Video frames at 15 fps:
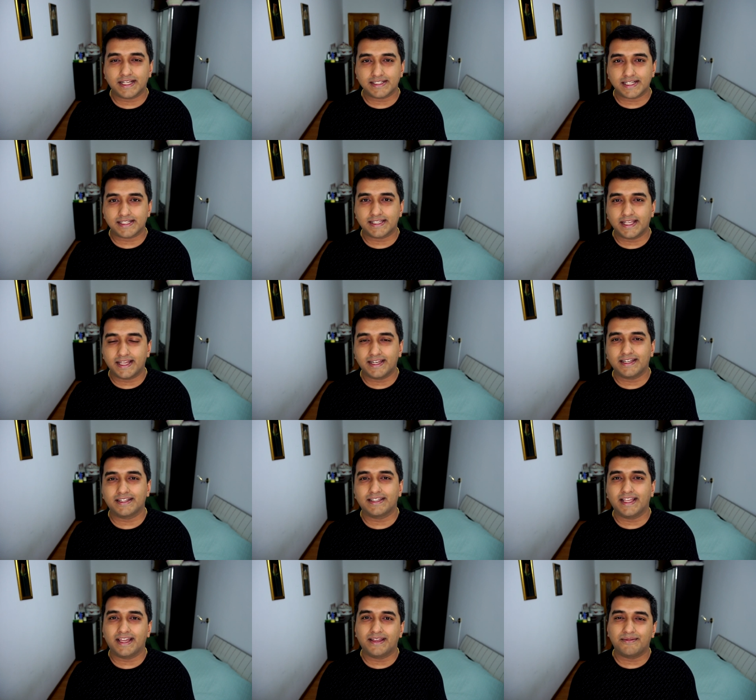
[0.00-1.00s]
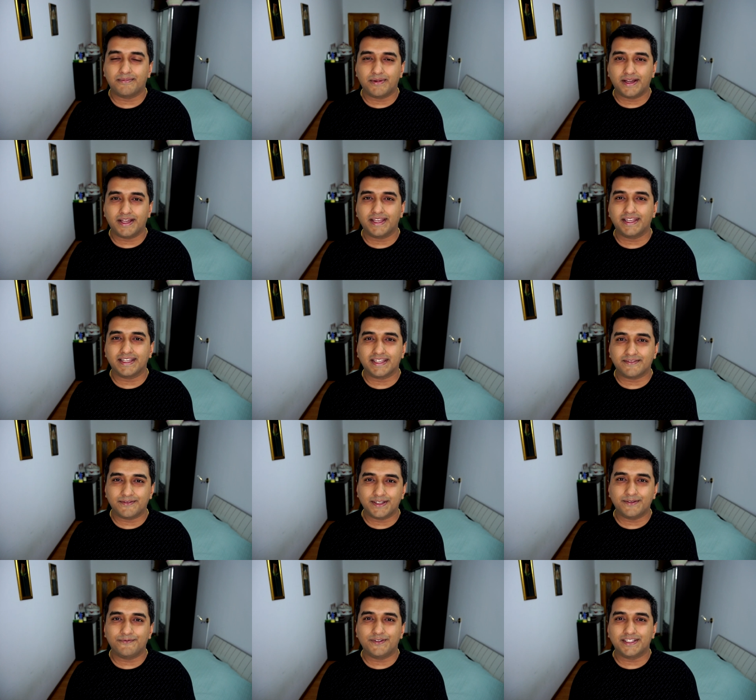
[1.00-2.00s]
Kazakhstan than buying
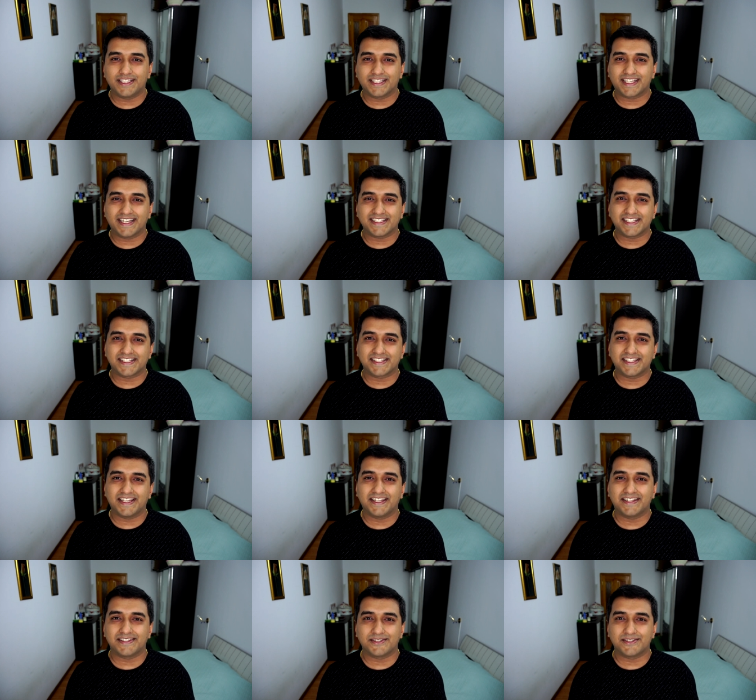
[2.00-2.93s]
within Kazakhstan.